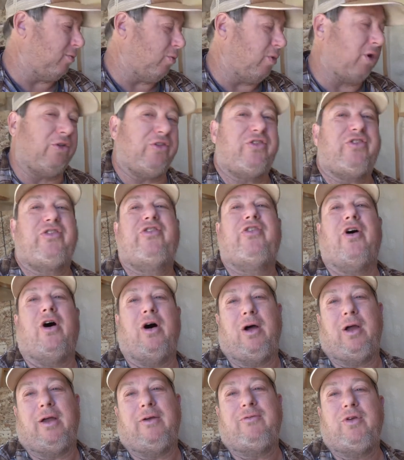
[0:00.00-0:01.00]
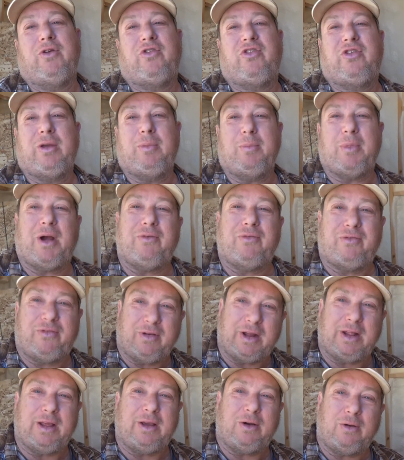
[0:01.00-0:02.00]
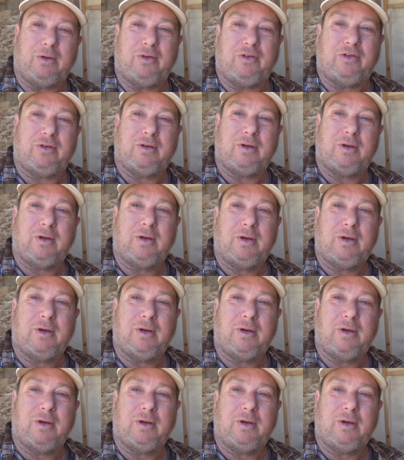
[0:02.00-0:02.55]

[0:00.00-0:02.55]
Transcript: Well, duh. Have you seen my videos?